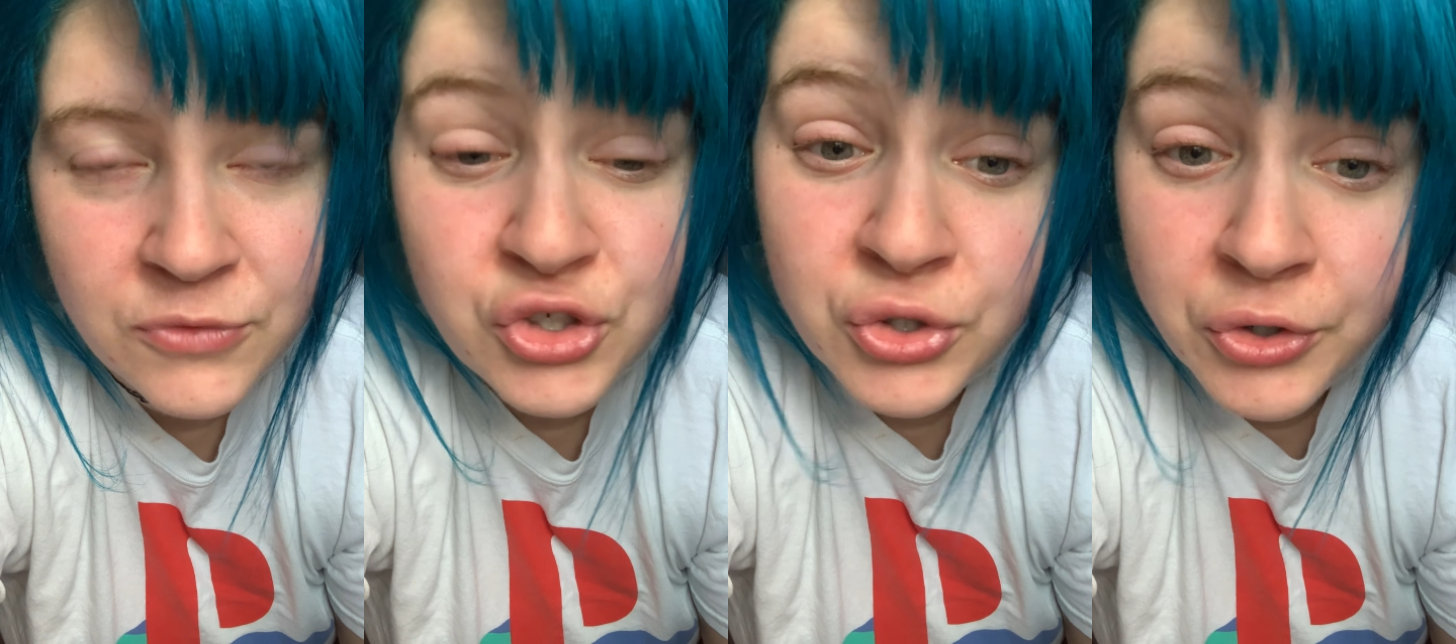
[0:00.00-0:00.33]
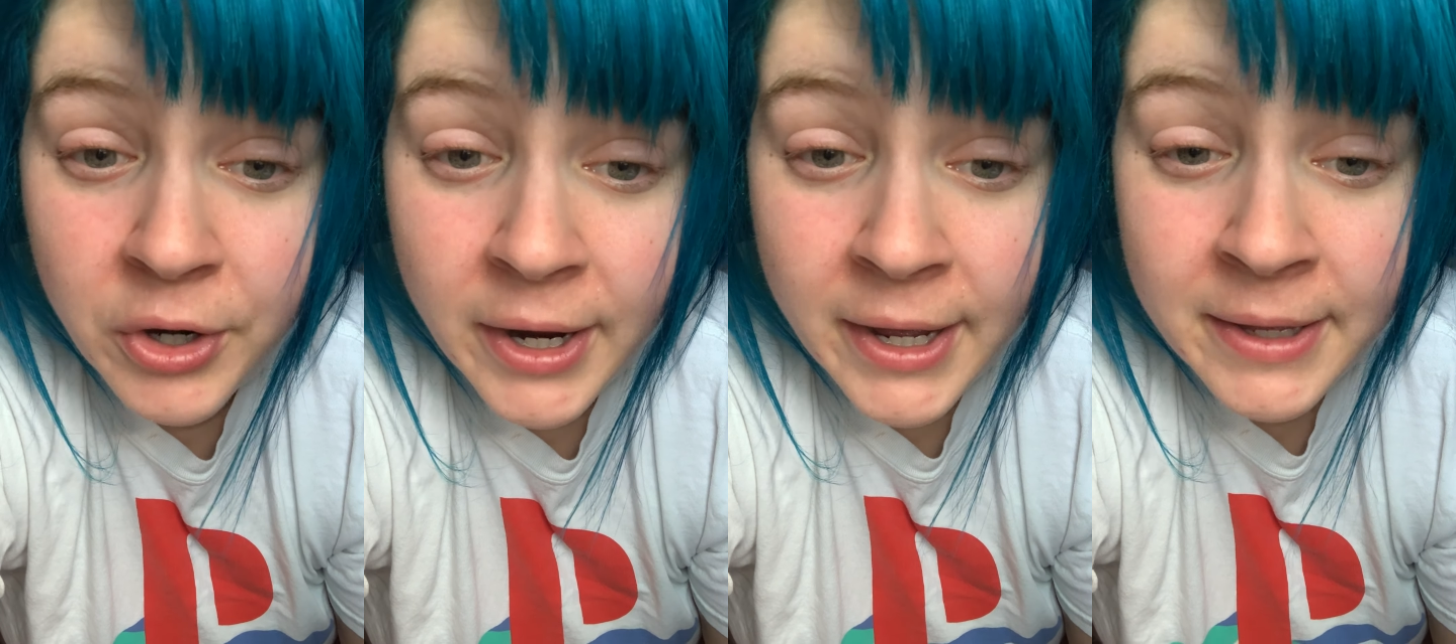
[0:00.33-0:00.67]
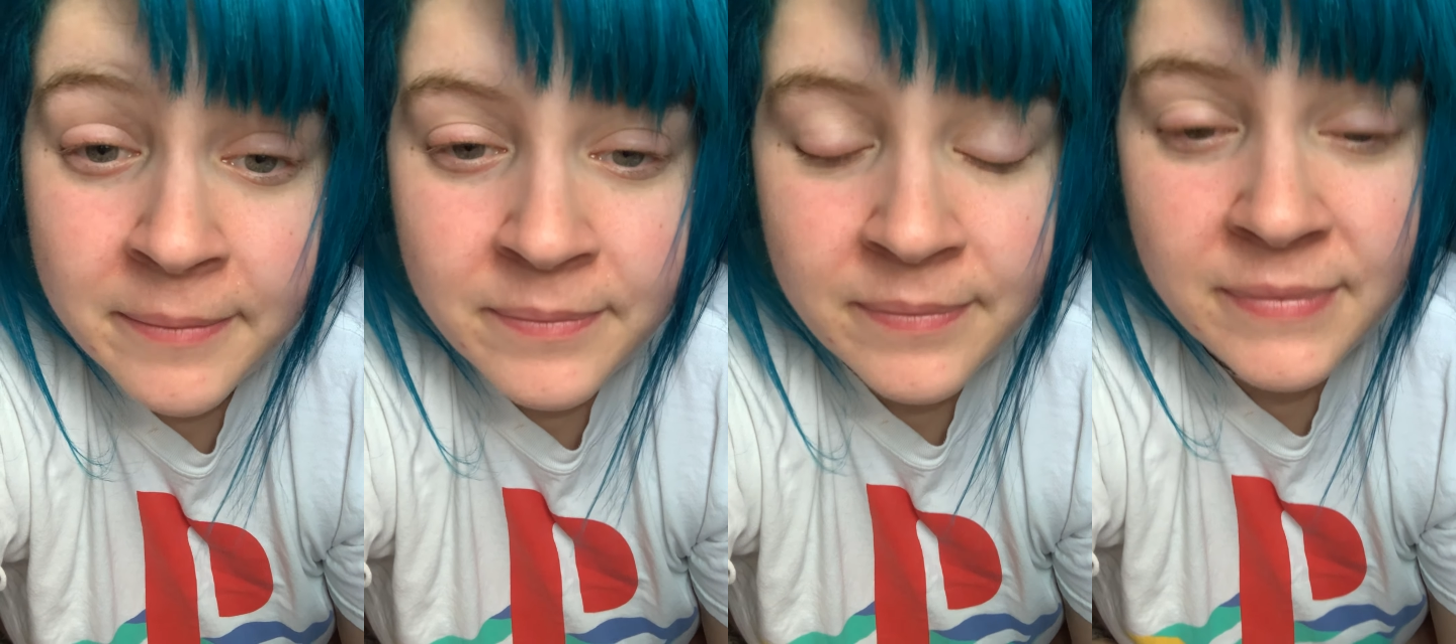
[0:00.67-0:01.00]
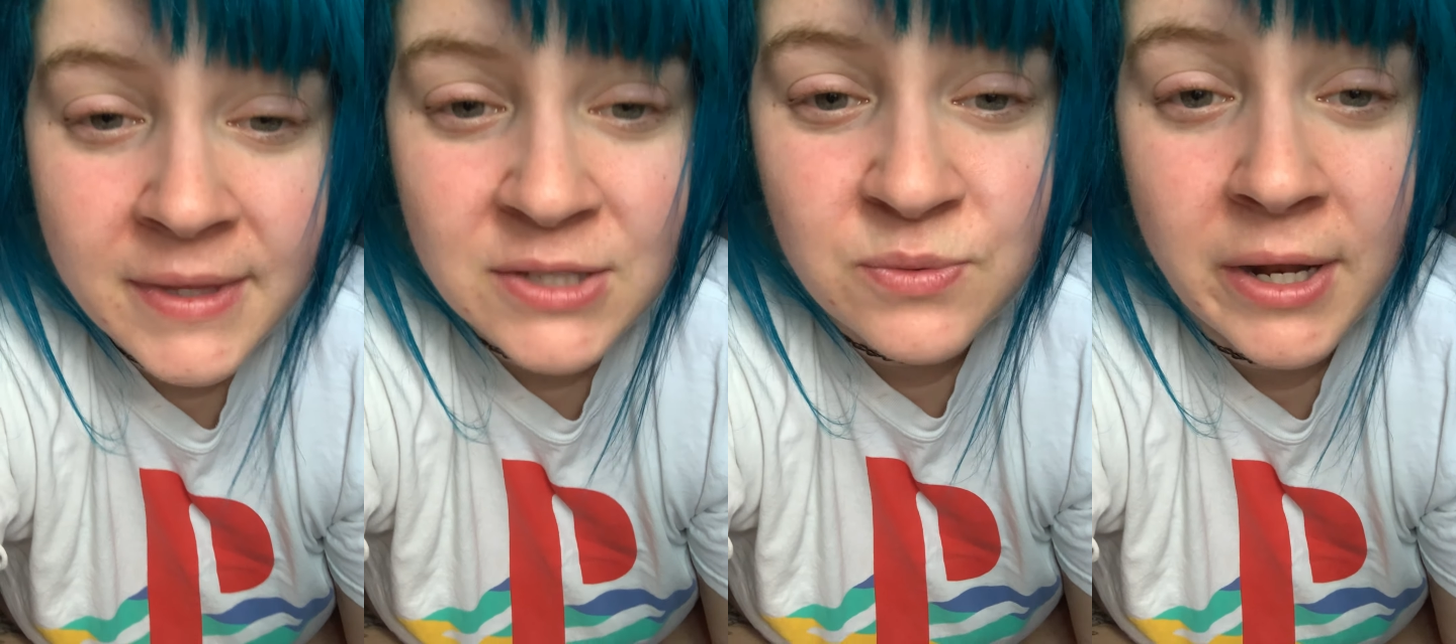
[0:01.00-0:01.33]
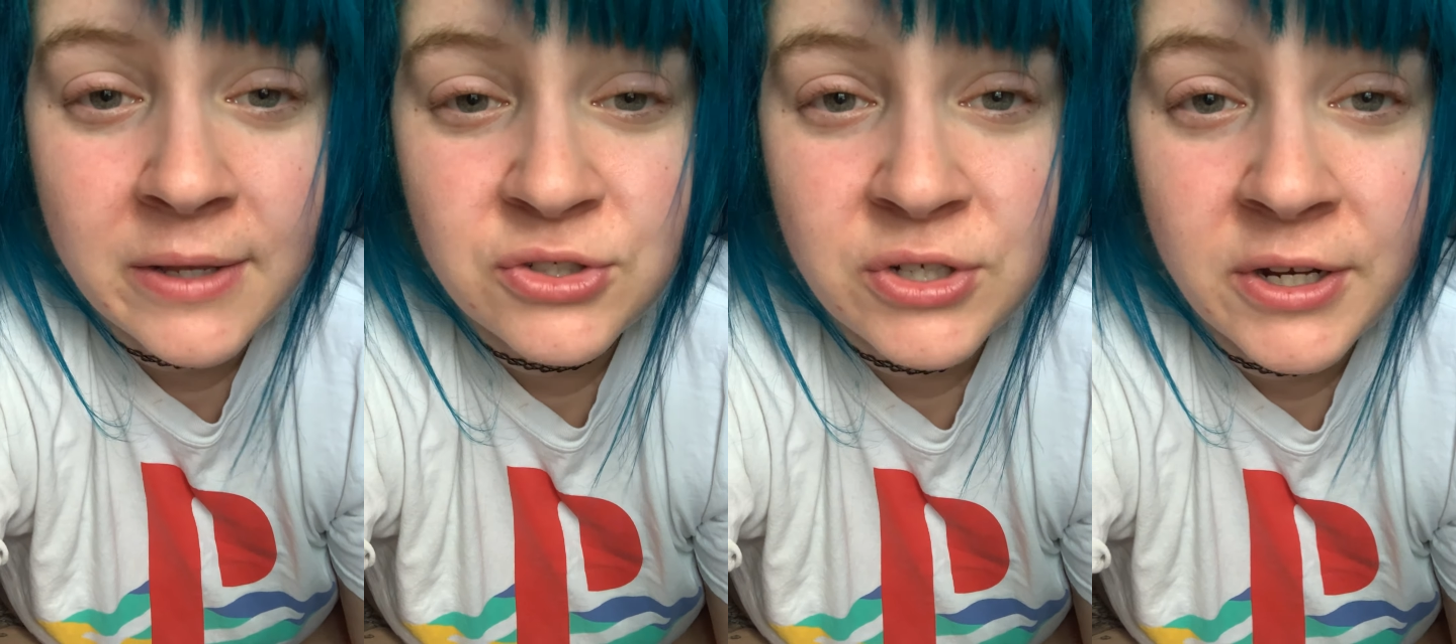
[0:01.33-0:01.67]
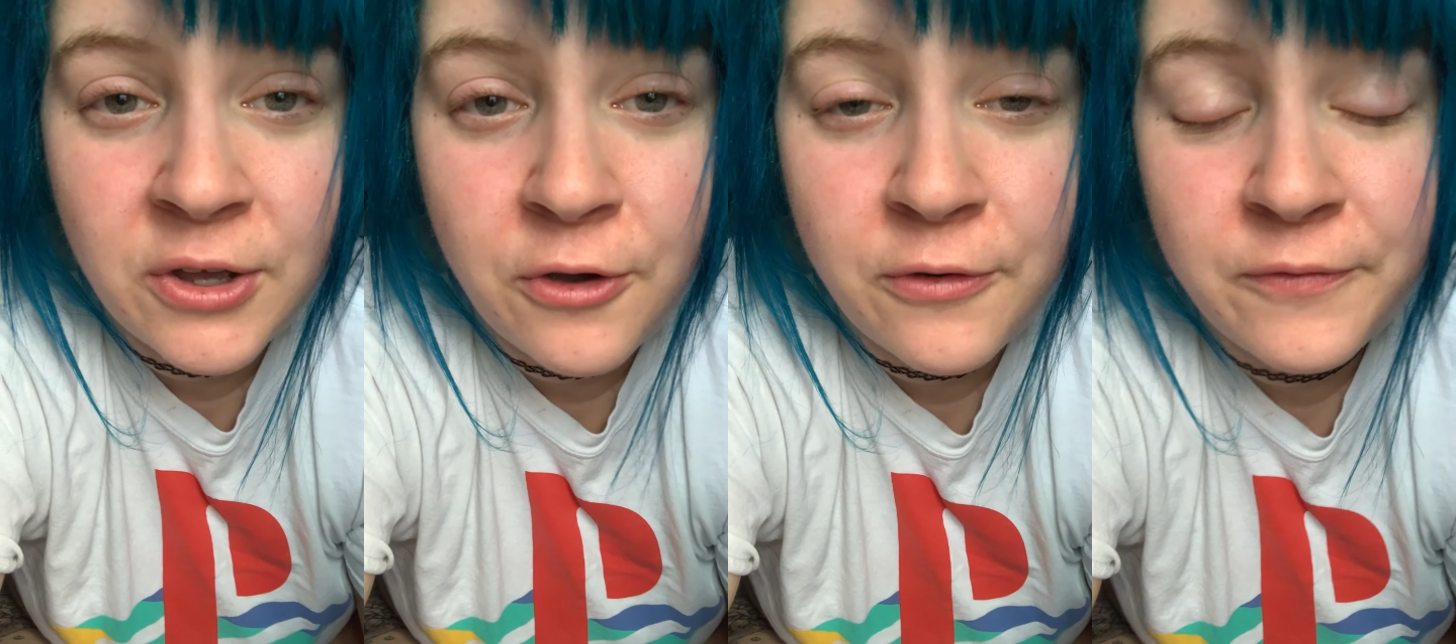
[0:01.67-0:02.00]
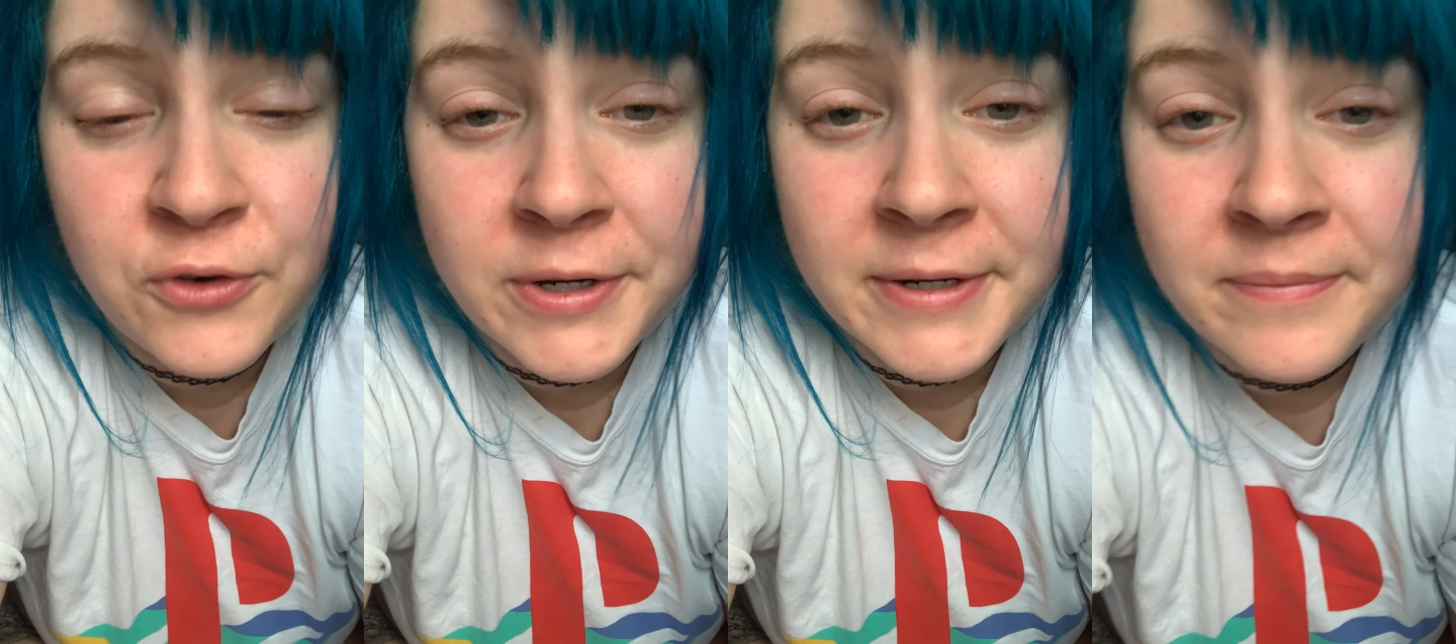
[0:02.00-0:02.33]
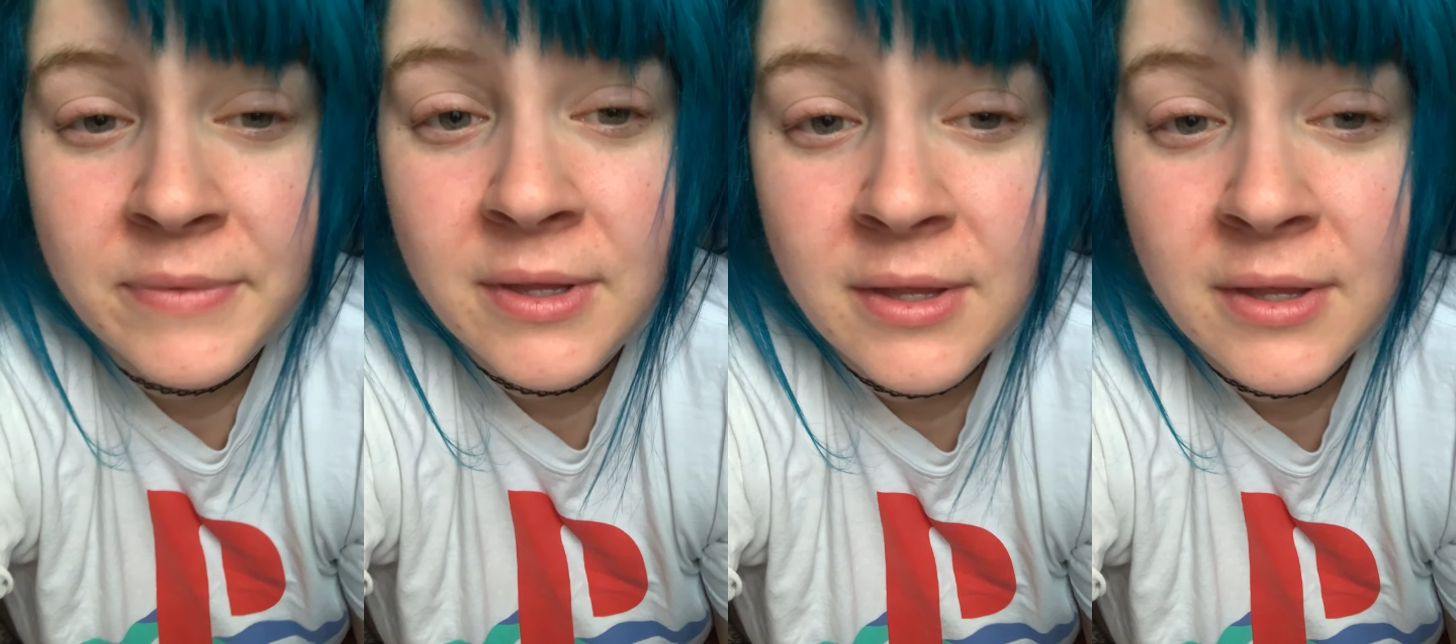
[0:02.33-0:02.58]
true crime. That's what I was trying to go for.